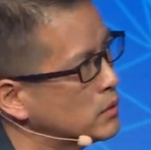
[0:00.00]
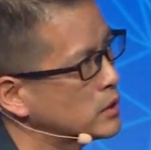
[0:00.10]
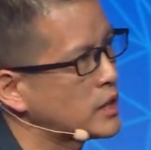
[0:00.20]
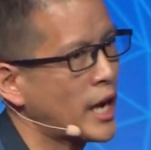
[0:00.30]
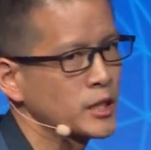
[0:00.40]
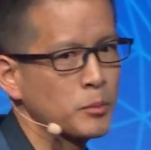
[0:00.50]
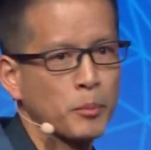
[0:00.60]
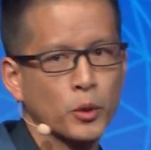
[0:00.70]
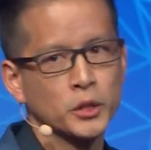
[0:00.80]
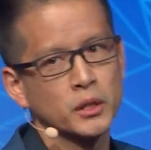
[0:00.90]
Size
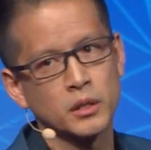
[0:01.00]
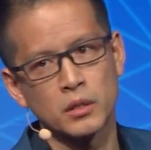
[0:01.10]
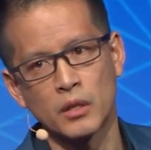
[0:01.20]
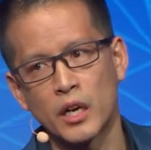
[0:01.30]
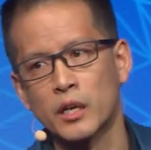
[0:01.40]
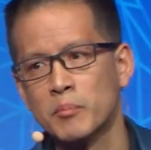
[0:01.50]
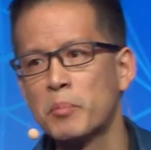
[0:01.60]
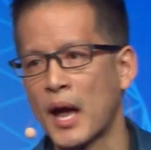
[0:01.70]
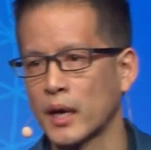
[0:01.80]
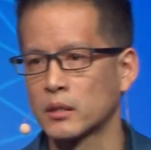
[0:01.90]
proportionally to their
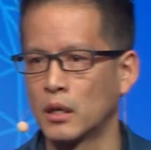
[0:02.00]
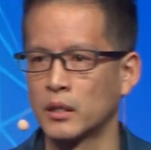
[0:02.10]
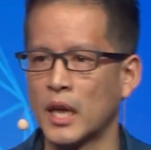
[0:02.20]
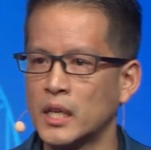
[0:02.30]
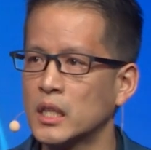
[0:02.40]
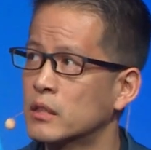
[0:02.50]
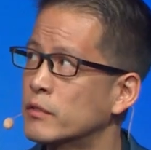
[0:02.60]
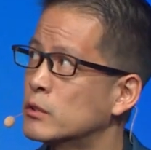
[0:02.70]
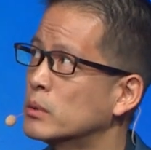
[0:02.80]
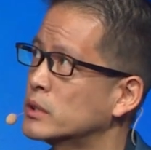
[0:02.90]
impact on any
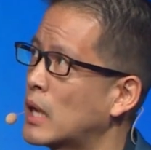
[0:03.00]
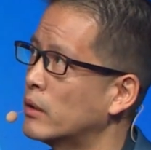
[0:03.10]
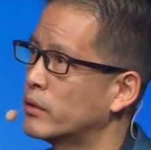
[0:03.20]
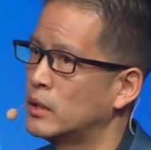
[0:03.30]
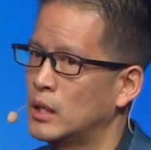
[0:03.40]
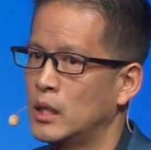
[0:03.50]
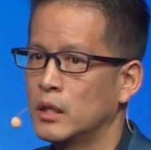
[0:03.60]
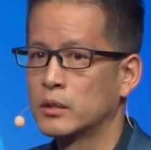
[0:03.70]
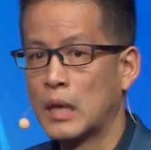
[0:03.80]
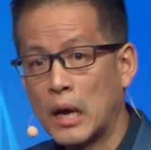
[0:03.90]
individual's health.
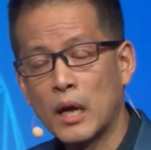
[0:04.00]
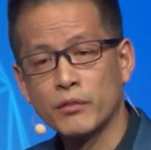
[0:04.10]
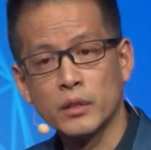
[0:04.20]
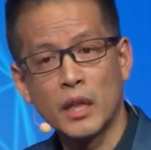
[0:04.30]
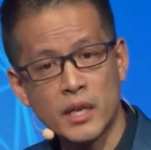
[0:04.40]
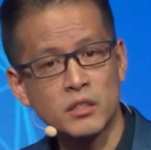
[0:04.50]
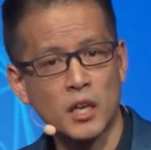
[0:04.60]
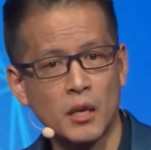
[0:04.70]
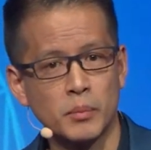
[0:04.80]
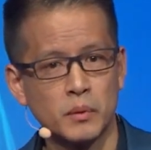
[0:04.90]
You now have a
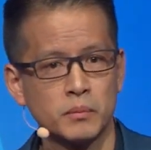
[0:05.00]
landscape.